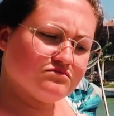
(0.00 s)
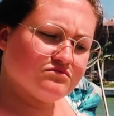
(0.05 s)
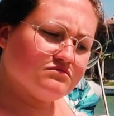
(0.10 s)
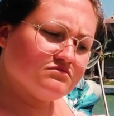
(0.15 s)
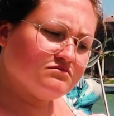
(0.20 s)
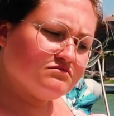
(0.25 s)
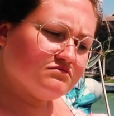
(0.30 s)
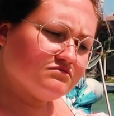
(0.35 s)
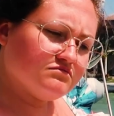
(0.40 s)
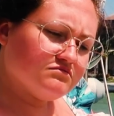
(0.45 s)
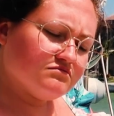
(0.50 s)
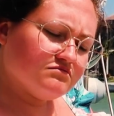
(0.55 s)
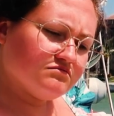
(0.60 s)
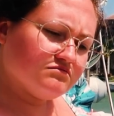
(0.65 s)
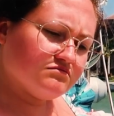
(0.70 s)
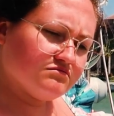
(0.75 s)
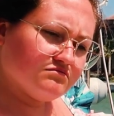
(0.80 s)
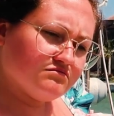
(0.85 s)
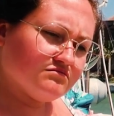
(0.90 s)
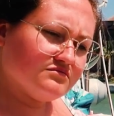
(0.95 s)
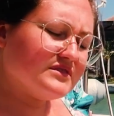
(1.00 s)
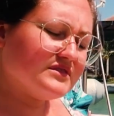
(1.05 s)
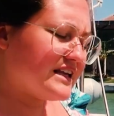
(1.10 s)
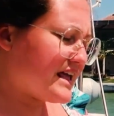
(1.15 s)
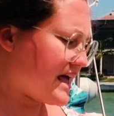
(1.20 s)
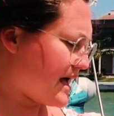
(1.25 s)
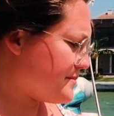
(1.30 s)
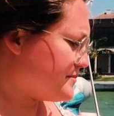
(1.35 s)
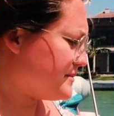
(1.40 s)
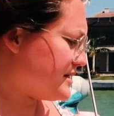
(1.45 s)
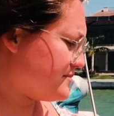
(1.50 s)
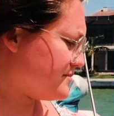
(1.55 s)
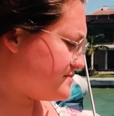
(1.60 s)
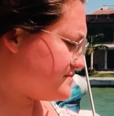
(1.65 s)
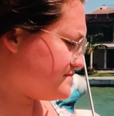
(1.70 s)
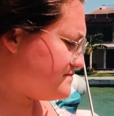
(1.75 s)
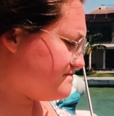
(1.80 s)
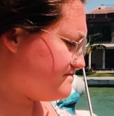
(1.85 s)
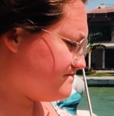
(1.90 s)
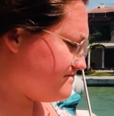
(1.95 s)
like Sanibel area
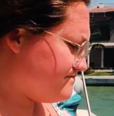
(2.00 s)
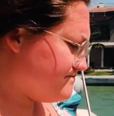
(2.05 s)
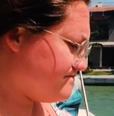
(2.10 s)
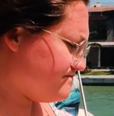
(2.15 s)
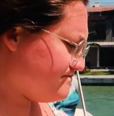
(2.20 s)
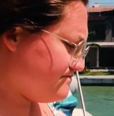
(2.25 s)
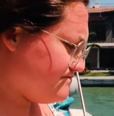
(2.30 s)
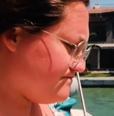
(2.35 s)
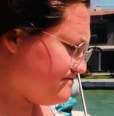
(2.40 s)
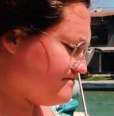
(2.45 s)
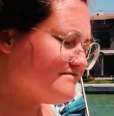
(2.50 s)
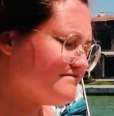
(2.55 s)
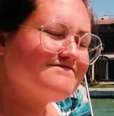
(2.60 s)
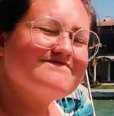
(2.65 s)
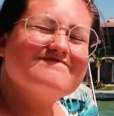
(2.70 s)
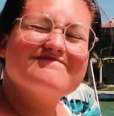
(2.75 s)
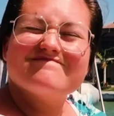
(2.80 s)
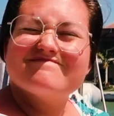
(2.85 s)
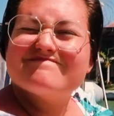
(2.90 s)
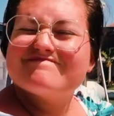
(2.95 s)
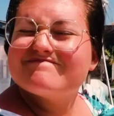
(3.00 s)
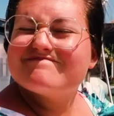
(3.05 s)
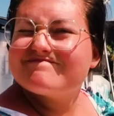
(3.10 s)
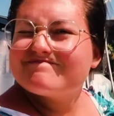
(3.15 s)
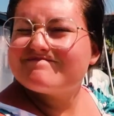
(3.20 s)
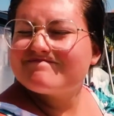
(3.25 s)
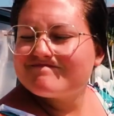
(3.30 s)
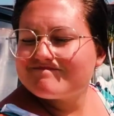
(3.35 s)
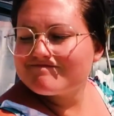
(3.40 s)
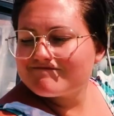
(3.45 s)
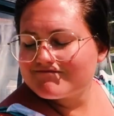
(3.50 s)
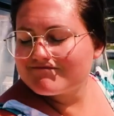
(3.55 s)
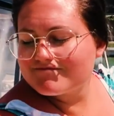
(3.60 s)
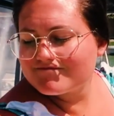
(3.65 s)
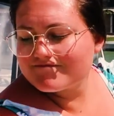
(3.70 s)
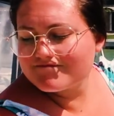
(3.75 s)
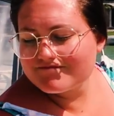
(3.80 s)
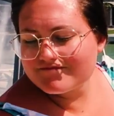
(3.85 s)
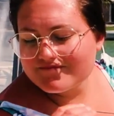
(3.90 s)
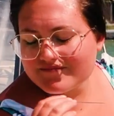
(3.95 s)
down to Marco Island,
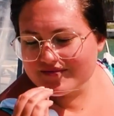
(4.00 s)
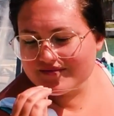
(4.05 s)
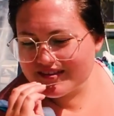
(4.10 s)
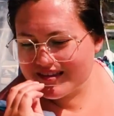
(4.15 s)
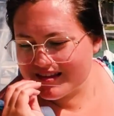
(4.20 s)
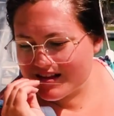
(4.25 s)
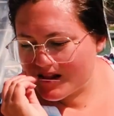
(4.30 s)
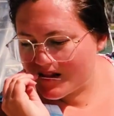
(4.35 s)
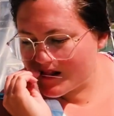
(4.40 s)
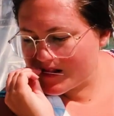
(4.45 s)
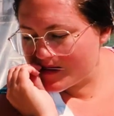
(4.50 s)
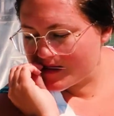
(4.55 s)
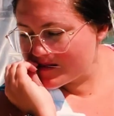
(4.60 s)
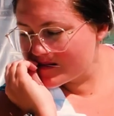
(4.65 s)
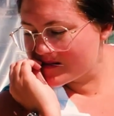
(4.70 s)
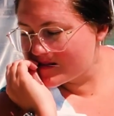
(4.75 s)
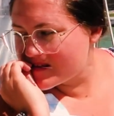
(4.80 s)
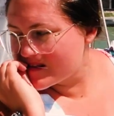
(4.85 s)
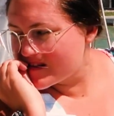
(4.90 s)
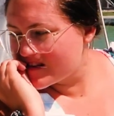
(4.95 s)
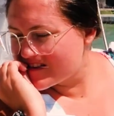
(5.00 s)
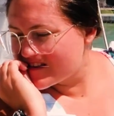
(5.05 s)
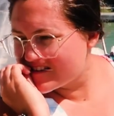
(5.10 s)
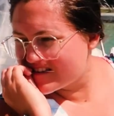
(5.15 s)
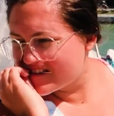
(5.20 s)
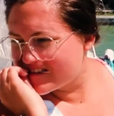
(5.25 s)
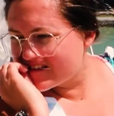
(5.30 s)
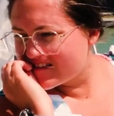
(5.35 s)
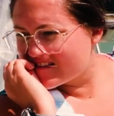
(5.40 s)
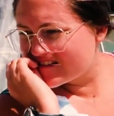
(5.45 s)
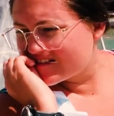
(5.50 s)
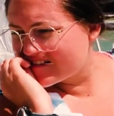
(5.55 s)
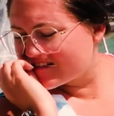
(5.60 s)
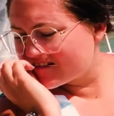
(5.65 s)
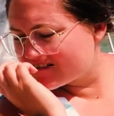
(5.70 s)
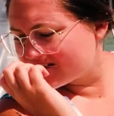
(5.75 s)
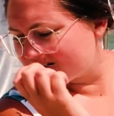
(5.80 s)
one of our reefing lines came untied